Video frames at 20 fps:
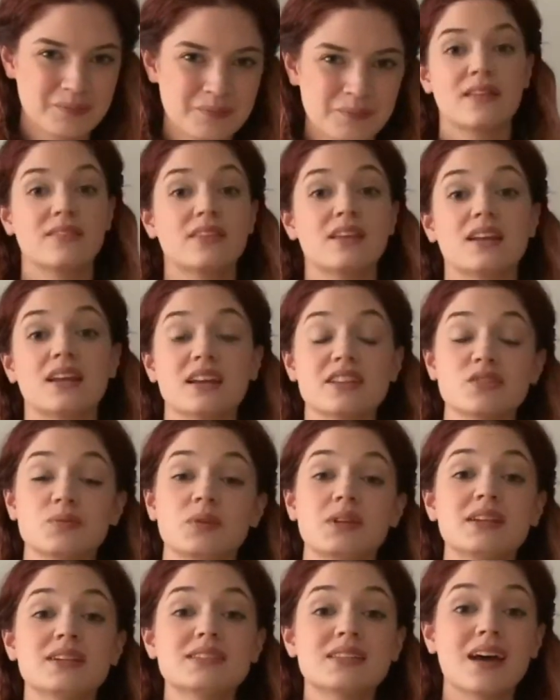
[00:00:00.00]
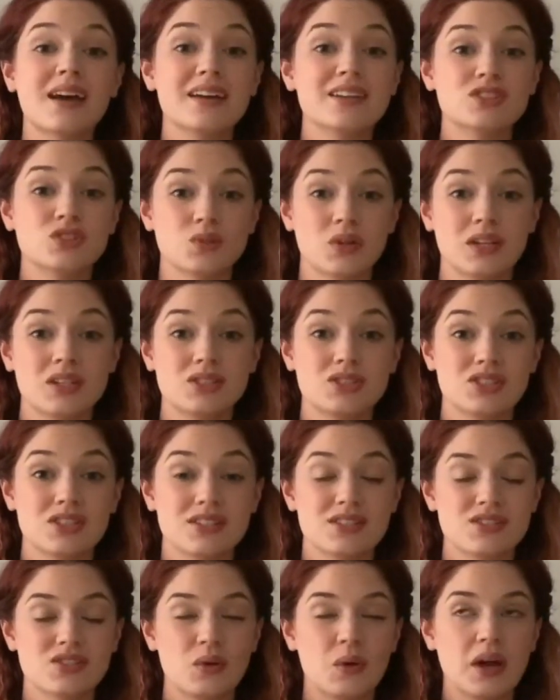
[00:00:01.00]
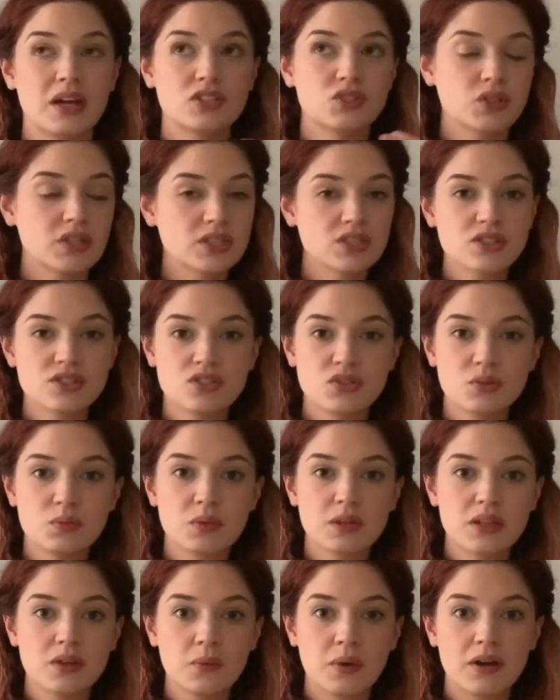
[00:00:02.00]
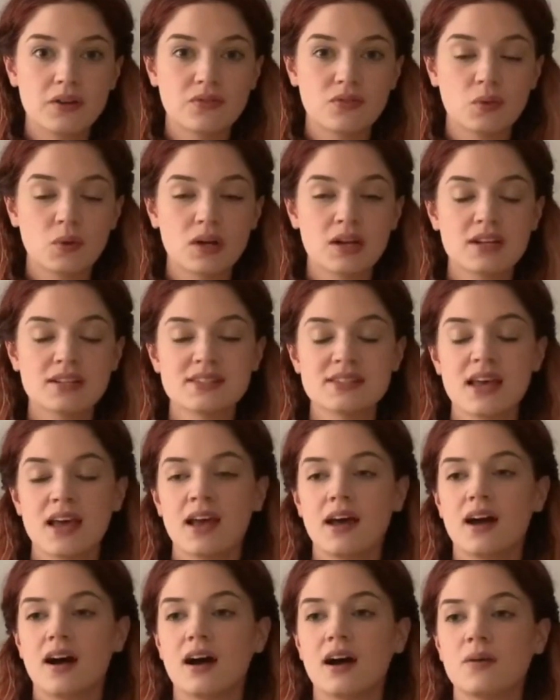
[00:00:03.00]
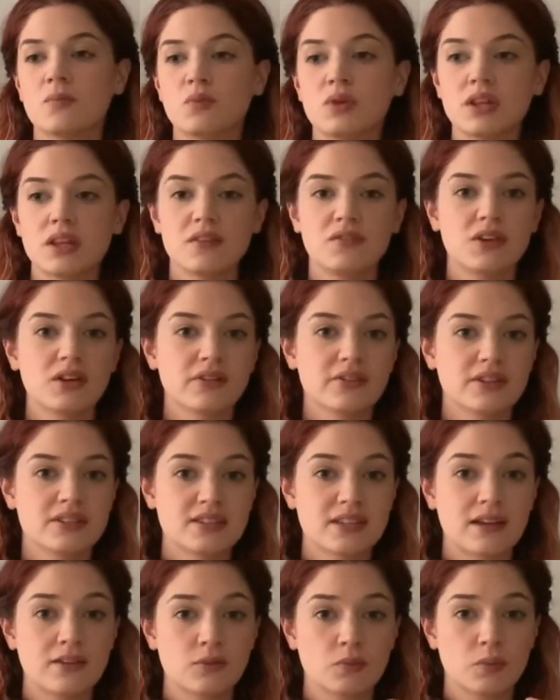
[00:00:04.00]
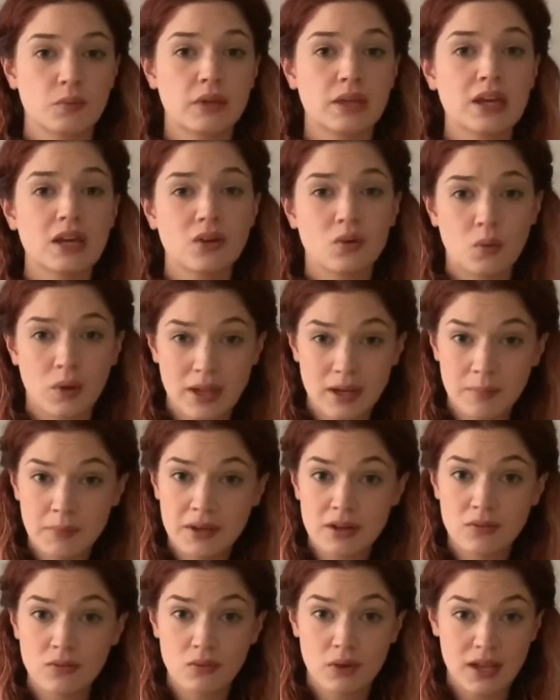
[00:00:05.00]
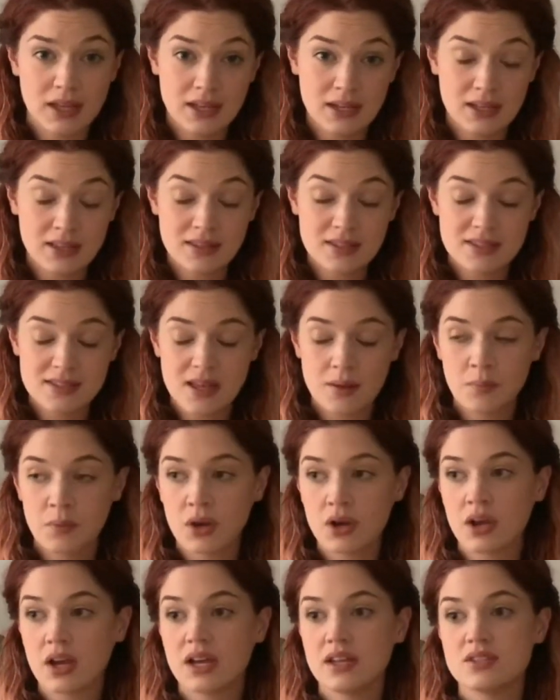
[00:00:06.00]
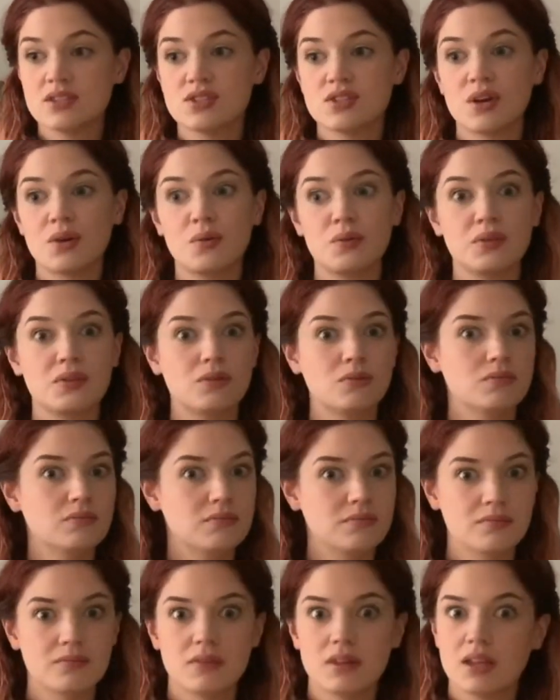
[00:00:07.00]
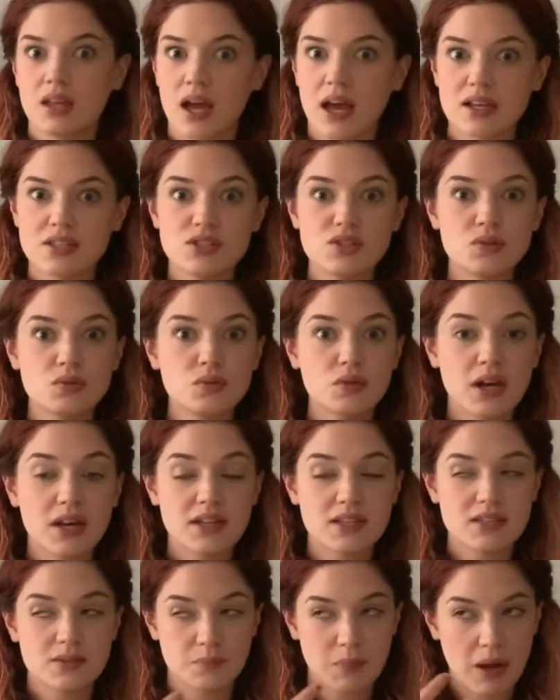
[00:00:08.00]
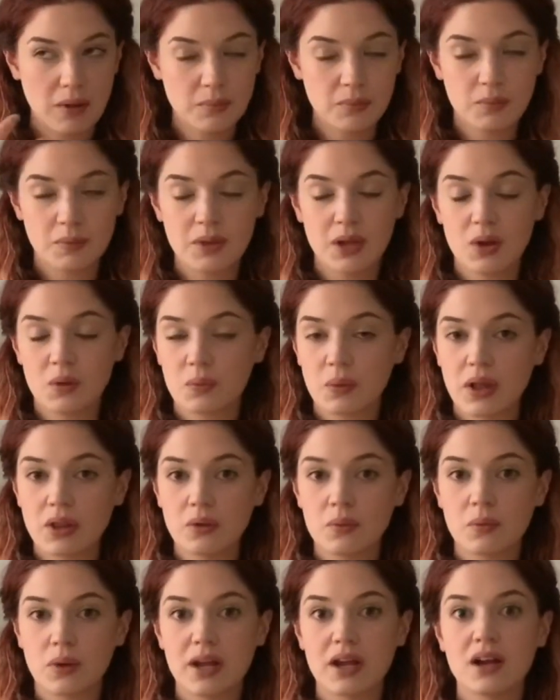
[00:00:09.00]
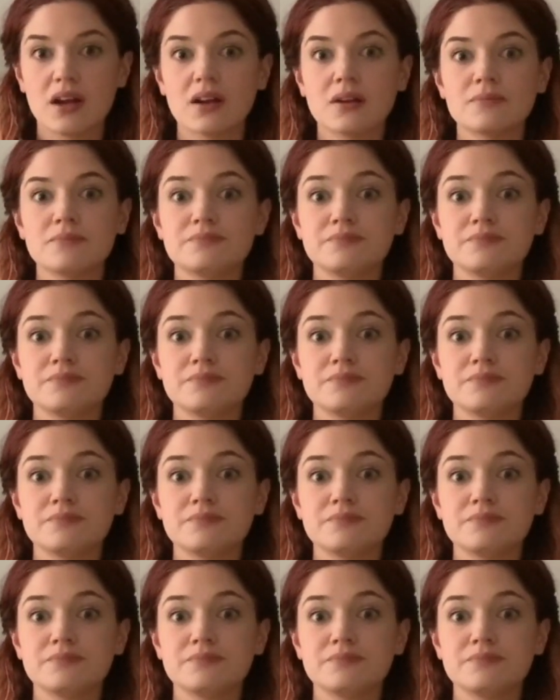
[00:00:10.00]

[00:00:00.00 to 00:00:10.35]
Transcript: The next one is hydrangeas. So hydrangeas do really well for us. We live here in the south where we get quite a bit of rain in the summer, and so as you guys probably are well aware,